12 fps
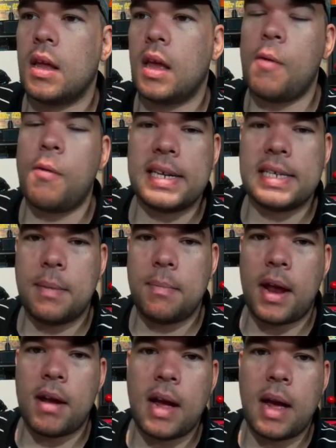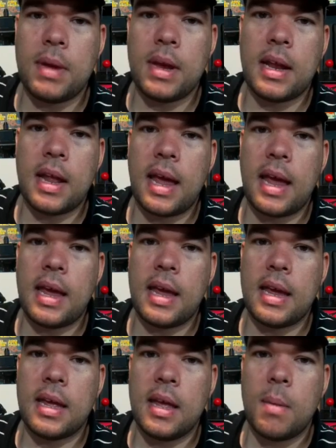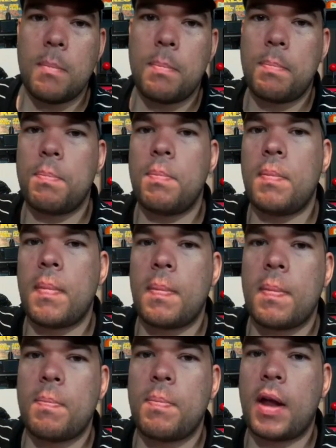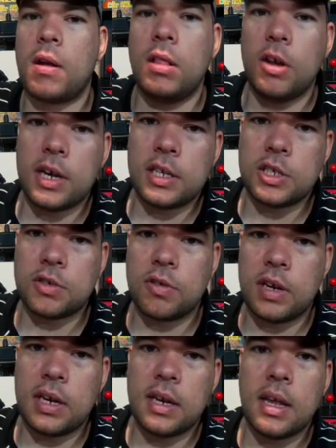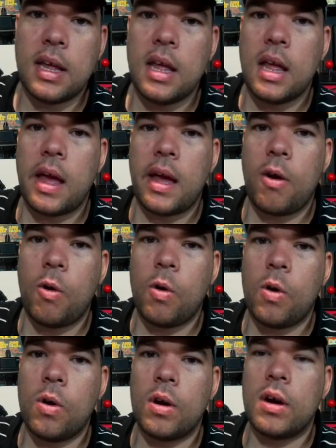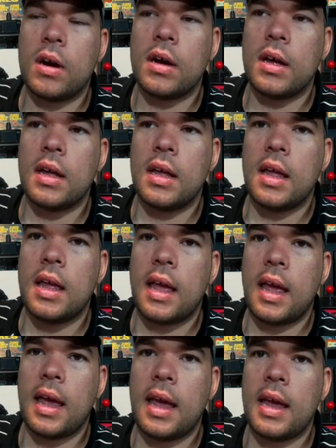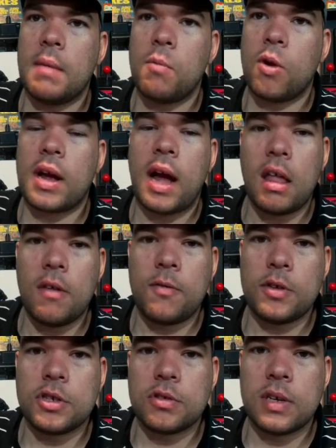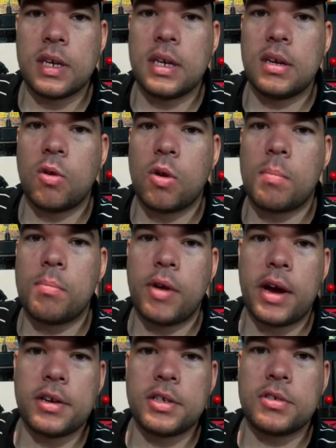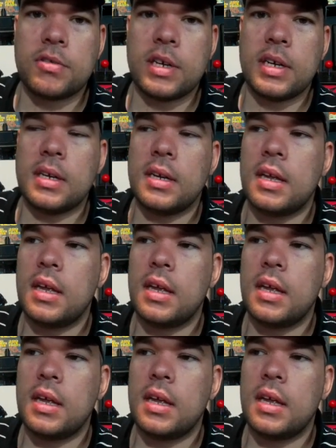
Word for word: and when I say better, I mean a better looking screen or a more colorful screen or a brighter screen